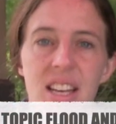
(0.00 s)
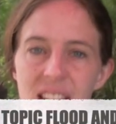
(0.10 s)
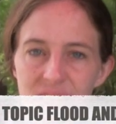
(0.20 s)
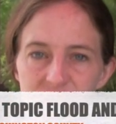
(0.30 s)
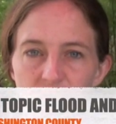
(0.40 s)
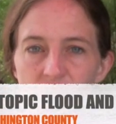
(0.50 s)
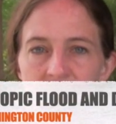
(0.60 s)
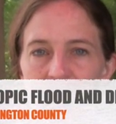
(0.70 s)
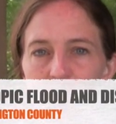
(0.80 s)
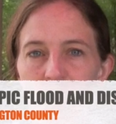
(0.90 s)
Yeah, so
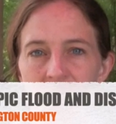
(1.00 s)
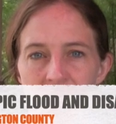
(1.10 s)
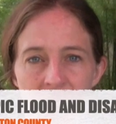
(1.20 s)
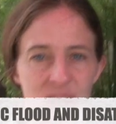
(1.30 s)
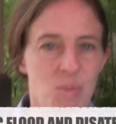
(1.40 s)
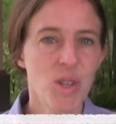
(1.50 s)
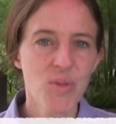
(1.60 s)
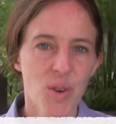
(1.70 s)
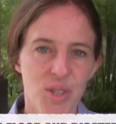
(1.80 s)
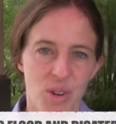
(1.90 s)
uh, as
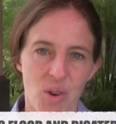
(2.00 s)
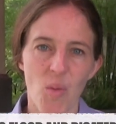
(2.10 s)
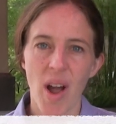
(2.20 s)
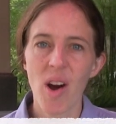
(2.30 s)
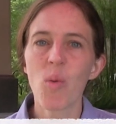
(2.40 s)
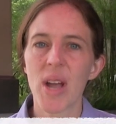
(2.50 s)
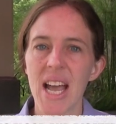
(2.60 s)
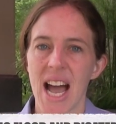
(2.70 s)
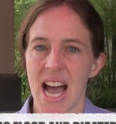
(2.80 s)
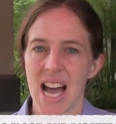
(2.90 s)
most folks are aware,
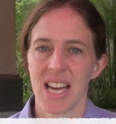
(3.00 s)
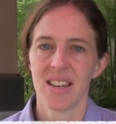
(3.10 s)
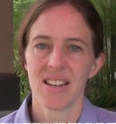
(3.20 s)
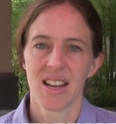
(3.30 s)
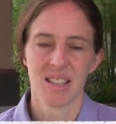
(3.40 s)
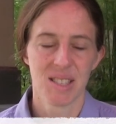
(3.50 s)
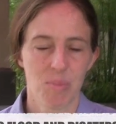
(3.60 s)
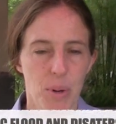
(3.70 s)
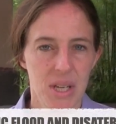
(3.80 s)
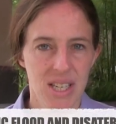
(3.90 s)
we had uh,
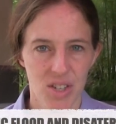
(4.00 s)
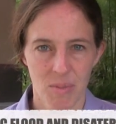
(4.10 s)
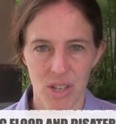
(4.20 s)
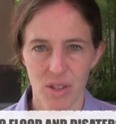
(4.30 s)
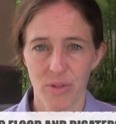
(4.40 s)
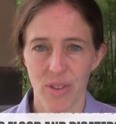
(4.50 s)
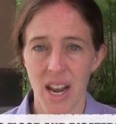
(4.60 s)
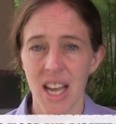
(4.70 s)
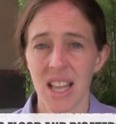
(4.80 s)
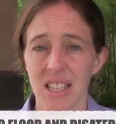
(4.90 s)
some pretty detrimental
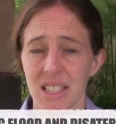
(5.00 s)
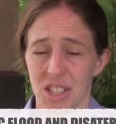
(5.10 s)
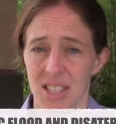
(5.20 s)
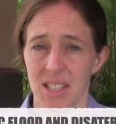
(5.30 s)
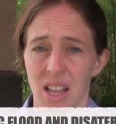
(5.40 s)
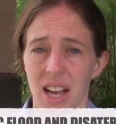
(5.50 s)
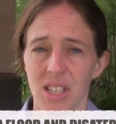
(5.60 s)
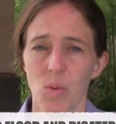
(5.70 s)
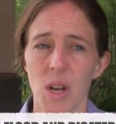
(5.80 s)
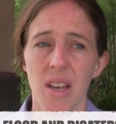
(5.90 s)
flooding this just this
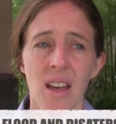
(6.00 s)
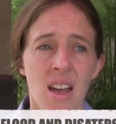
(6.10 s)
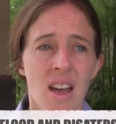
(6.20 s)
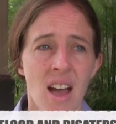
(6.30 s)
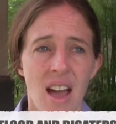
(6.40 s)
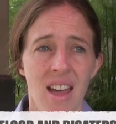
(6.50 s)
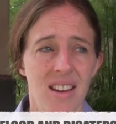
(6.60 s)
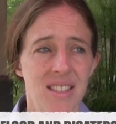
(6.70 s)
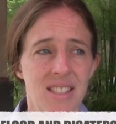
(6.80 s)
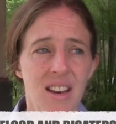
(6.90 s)
last week,
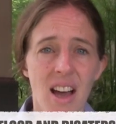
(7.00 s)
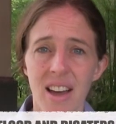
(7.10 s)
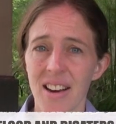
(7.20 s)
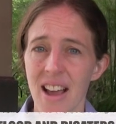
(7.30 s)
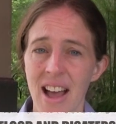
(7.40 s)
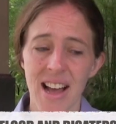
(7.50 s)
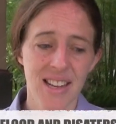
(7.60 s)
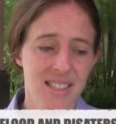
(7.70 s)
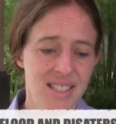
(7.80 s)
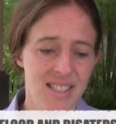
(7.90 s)
and not
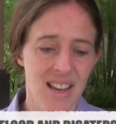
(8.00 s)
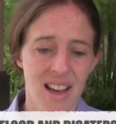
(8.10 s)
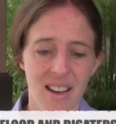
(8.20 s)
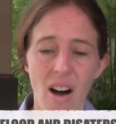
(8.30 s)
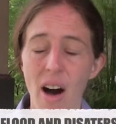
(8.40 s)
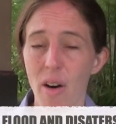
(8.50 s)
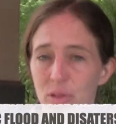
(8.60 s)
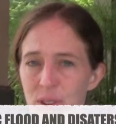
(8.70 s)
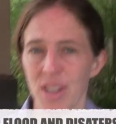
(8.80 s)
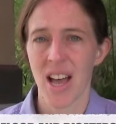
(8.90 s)
as uh,
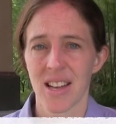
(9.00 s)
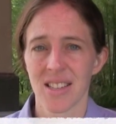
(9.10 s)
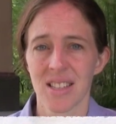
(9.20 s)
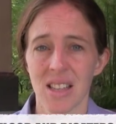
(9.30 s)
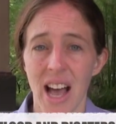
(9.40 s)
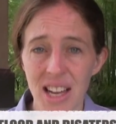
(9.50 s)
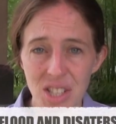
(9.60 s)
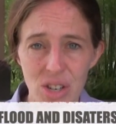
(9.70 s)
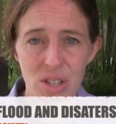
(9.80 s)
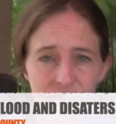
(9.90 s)
awful as
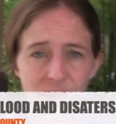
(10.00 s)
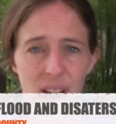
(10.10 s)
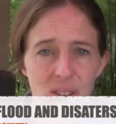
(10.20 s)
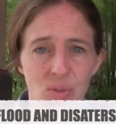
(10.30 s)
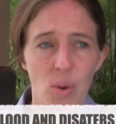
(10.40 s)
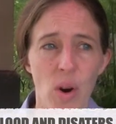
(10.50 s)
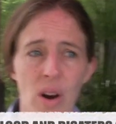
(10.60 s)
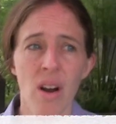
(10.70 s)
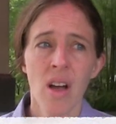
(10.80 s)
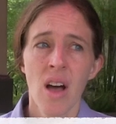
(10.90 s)
last year's flood
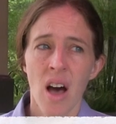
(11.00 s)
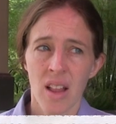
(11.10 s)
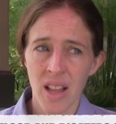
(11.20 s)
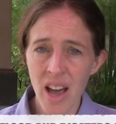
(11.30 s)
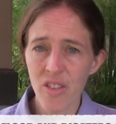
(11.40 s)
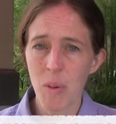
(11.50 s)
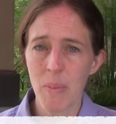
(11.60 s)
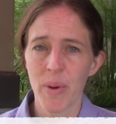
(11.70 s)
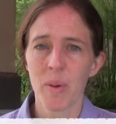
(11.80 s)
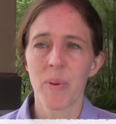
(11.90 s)
for a lot of
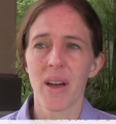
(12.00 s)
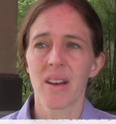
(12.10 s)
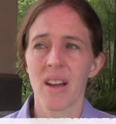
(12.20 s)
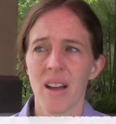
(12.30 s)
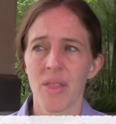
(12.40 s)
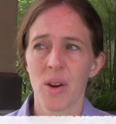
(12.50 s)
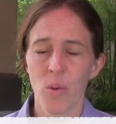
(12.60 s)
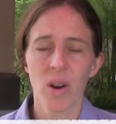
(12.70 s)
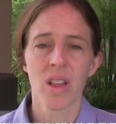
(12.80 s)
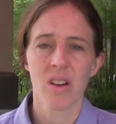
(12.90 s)
people, but uh, there
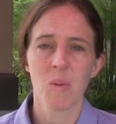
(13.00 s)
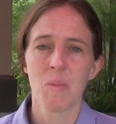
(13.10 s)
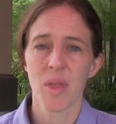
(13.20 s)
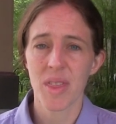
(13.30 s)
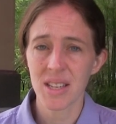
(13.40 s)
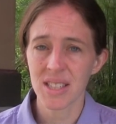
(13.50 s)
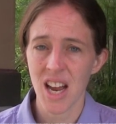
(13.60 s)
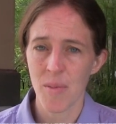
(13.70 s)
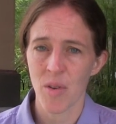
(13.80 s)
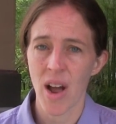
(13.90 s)
were a lot of people this
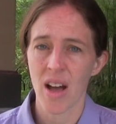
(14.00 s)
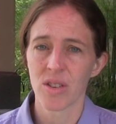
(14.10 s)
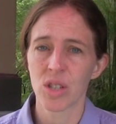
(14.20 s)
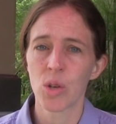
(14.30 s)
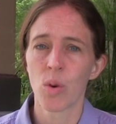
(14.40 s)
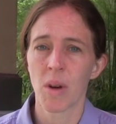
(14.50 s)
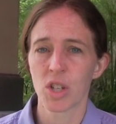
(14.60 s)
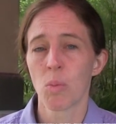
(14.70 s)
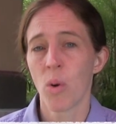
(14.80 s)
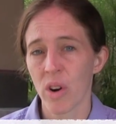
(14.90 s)
time around who were
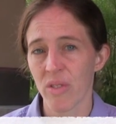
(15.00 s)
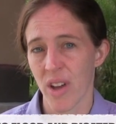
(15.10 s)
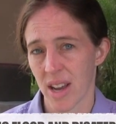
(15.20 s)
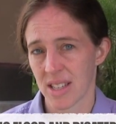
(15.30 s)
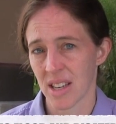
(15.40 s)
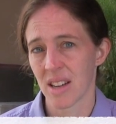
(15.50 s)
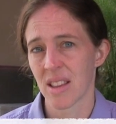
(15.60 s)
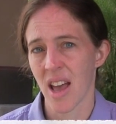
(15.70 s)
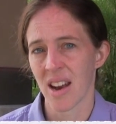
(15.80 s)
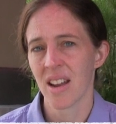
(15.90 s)
much more affected
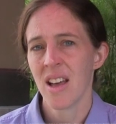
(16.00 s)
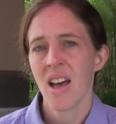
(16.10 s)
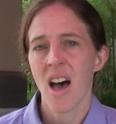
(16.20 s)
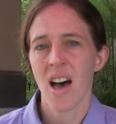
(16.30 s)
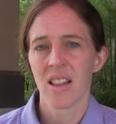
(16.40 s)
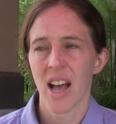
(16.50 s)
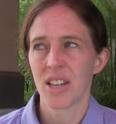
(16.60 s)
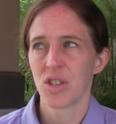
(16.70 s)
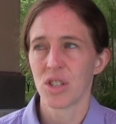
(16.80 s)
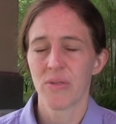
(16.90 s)
than uh,
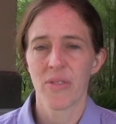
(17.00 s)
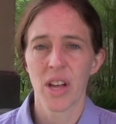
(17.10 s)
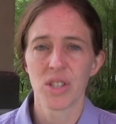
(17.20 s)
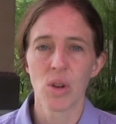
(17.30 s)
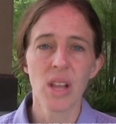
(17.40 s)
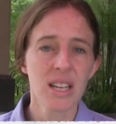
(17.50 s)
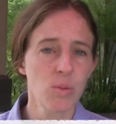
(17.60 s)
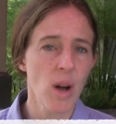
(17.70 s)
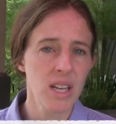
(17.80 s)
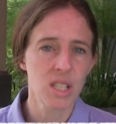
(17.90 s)
last year's flood. So
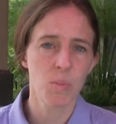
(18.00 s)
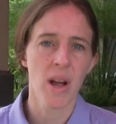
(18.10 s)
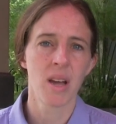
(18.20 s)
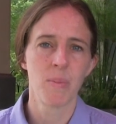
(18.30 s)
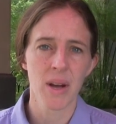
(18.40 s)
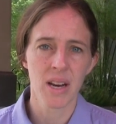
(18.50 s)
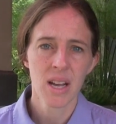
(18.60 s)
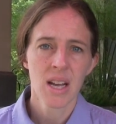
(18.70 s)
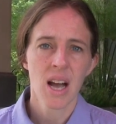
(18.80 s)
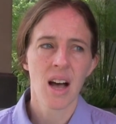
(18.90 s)
less widespread, but
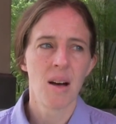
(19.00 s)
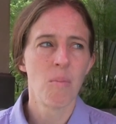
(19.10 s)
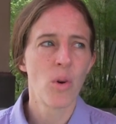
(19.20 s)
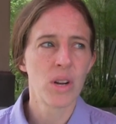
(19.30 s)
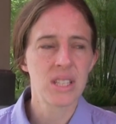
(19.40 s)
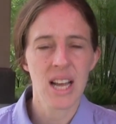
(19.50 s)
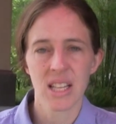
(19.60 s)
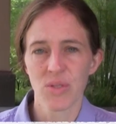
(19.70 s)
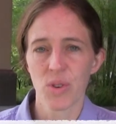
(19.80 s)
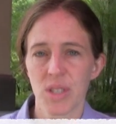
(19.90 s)
uh, more
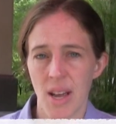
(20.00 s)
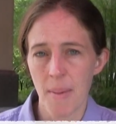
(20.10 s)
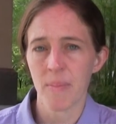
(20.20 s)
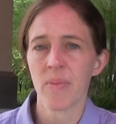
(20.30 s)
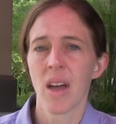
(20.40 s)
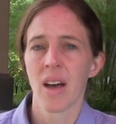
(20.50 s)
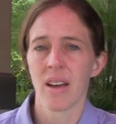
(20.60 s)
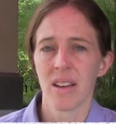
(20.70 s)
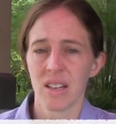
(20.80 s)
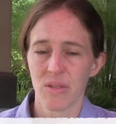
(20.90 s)
intense for some
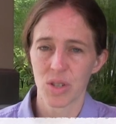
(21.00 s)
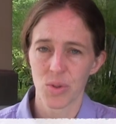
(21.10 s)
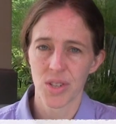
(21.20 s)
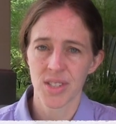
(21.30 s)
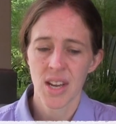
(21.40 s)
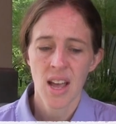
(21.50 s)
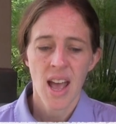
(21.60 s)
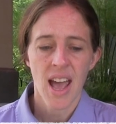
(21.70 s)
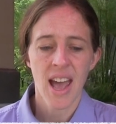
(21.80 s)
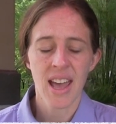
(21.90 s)
individuals,
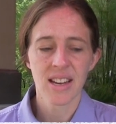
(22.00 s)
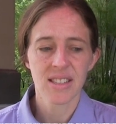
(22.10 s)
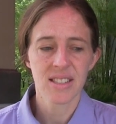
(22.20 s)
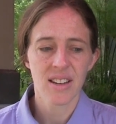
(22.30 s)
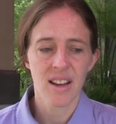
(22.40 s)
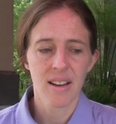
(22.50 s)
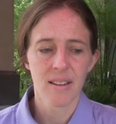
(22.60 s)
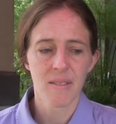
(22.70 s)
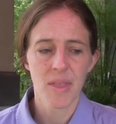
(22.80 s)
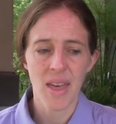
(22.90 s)
and
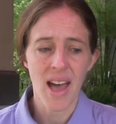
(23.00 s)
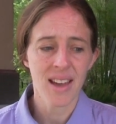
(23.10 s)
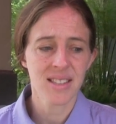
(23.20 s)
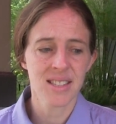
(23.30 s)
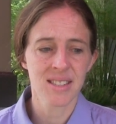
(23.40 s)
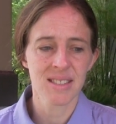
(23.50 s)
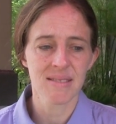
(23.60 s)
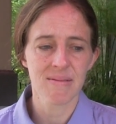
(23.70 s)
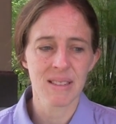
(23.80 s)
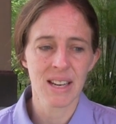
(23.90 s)
that's
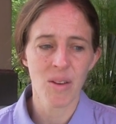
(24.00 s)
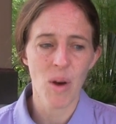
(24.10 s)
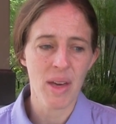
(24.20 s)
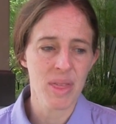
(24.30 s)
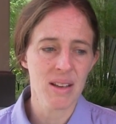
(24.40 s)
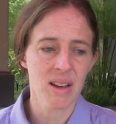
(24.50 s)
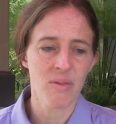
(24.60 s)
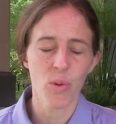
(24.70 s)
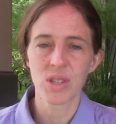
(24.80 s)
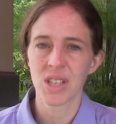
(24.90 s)
I think,
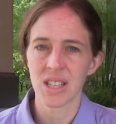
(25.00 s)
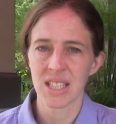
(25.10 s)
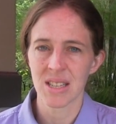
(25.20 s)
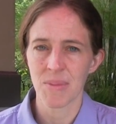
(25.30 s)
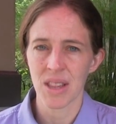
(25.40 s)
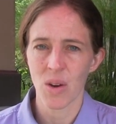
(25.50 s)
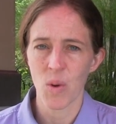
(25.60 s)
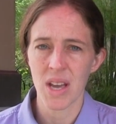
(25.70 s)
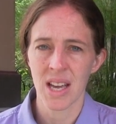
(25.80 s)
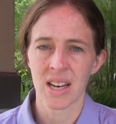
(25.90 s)
unfortunately, something that
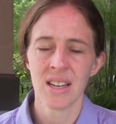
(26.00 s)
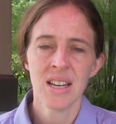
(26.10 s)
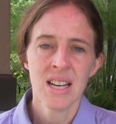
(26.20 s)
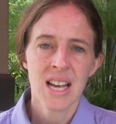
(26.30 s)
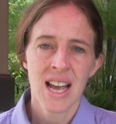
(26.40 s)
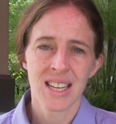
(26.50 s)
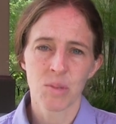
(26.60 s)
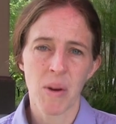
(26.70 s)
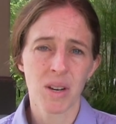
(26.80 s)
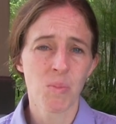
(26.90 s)
we can
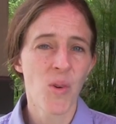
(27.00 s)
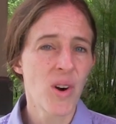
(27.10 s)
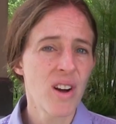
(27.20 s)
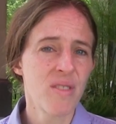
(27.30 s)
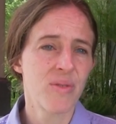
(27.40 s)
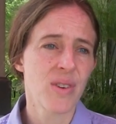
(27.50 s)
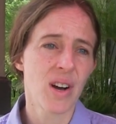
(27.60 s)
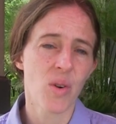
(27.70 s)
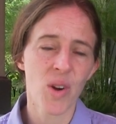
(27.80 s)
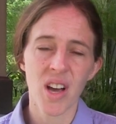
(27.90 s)
expect more of
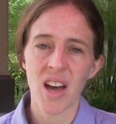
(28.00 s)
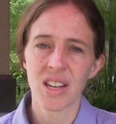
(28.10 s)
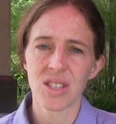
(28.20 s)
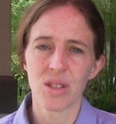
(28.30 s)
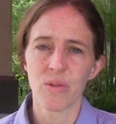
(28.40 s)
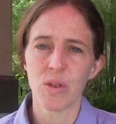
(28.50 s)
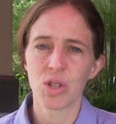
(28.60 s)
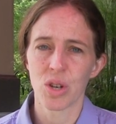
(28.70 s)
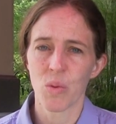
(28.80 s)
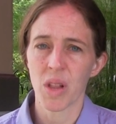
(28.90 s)
uh, going on into the
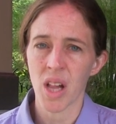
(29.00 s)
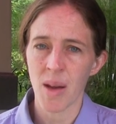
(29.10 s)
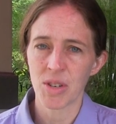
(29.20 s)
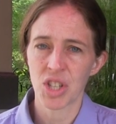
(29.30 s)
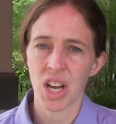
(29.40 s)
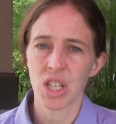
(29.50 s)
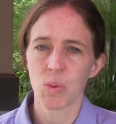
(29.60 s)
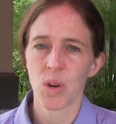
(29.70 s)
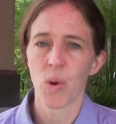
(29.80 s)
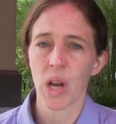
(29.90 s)
future with climate change.
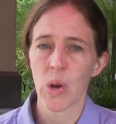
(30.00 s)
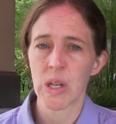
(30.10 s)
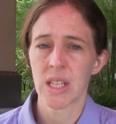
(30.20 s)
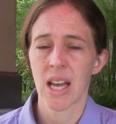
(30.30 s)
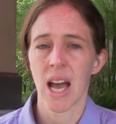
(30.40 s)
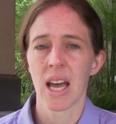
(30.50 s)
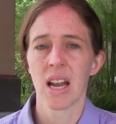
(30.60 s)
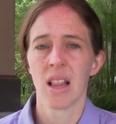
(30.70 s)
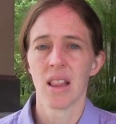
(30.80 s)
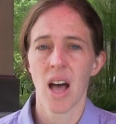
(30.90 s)
We know we're going to get
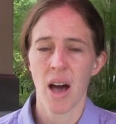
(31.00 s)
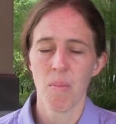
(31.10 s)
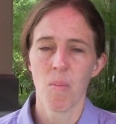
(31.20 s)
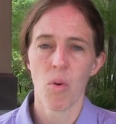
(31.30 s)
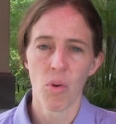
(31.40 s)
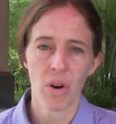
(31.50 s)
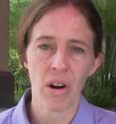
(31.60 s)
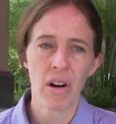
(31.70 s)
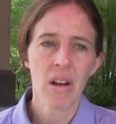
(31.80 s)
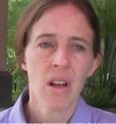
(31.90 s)
a lot
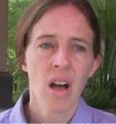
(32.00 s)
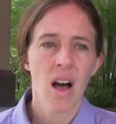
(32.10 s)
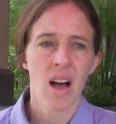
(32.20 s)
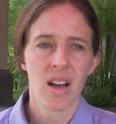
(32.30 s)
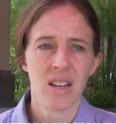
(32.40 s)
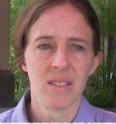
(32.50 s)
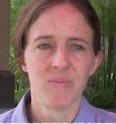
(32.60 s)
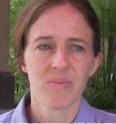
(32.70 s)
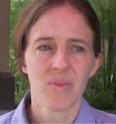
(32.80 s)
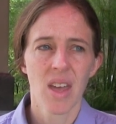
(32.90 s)
more uh,
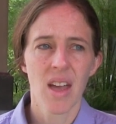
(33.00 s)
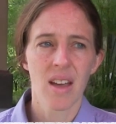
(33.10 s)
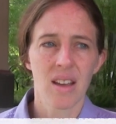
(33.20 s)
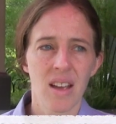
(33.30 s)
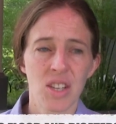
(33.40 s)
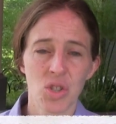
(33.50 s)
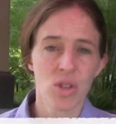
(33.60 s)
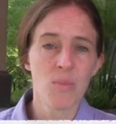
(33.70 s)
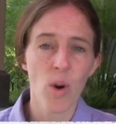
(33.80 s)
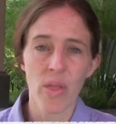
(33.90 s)

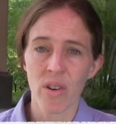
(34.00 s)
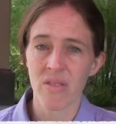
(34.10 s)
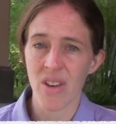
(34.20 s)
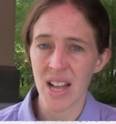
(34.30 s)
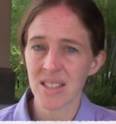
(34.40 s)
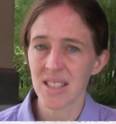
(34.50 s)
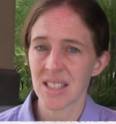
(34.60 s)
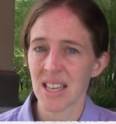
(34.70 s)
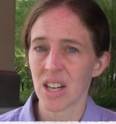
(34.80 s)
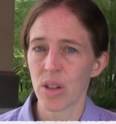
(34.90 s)
extreme weather
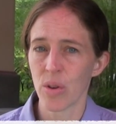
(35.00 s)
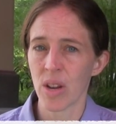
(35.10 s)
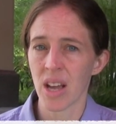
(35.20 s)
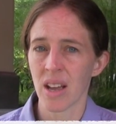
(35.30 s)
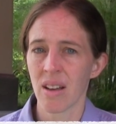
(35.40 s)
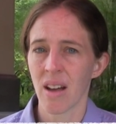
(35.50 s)
events, including